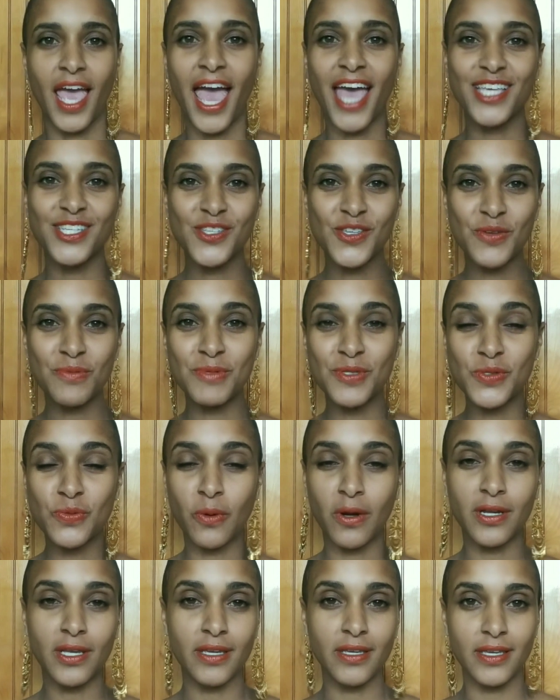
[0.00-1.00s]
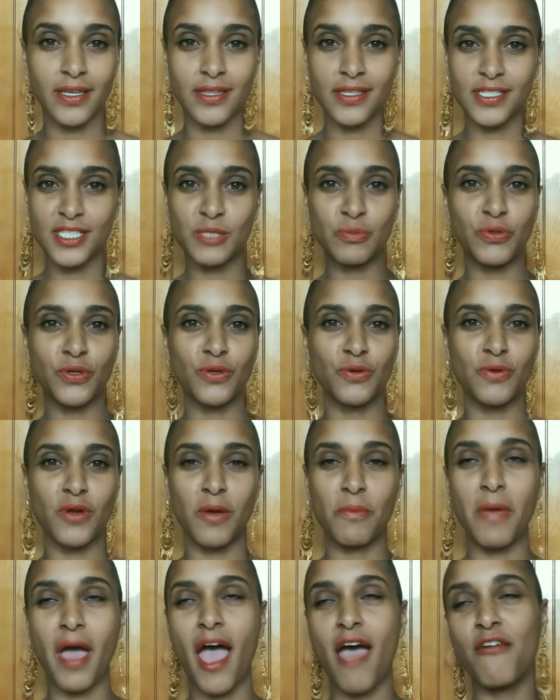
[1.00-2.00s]
As humans working in the spirit
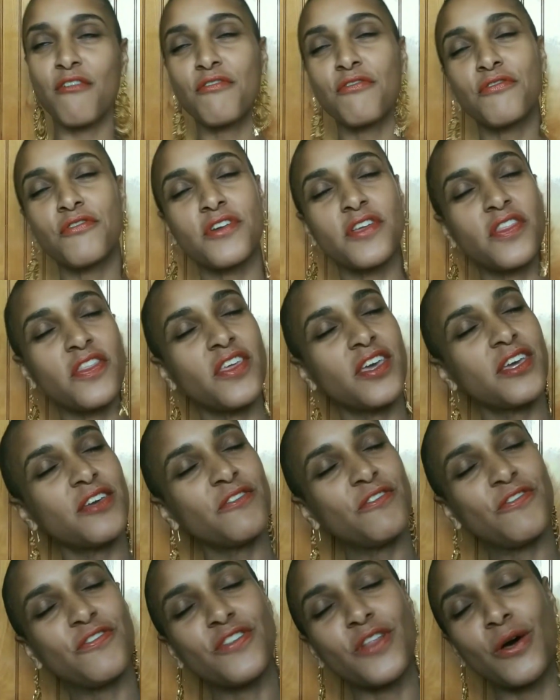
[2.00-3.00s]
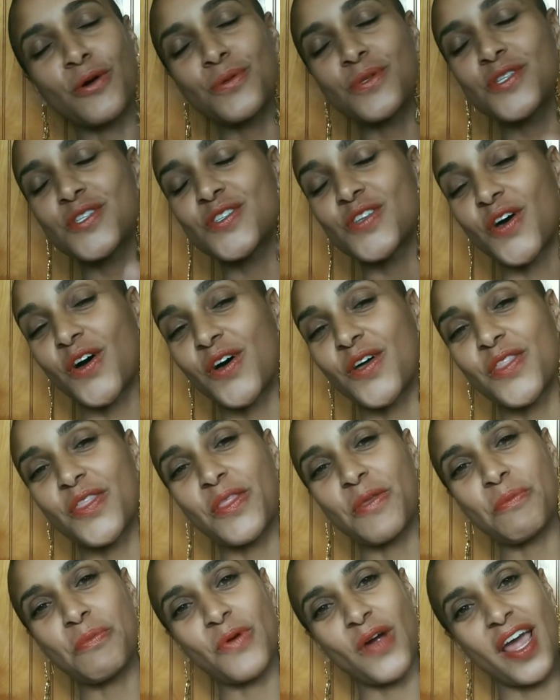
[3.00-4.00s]
realm, everything floats on
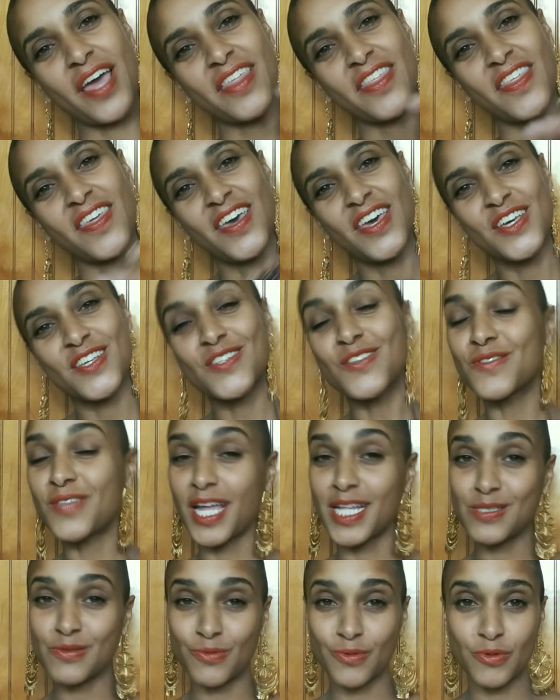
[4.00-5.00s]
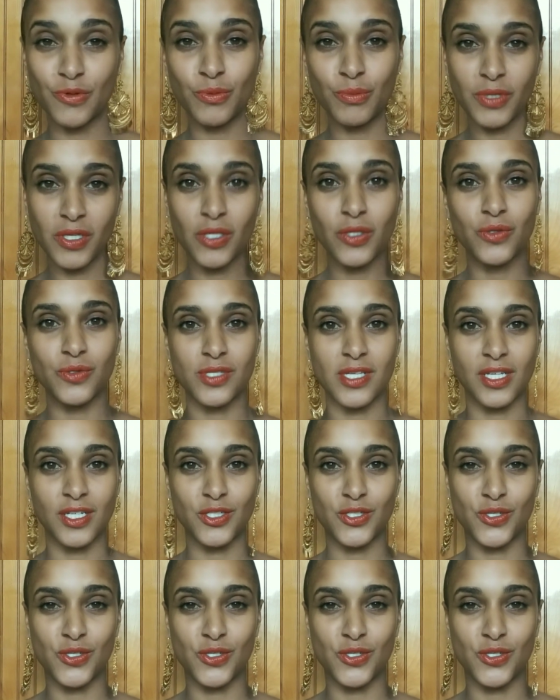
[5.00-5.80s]
the breath. So that's what we will be using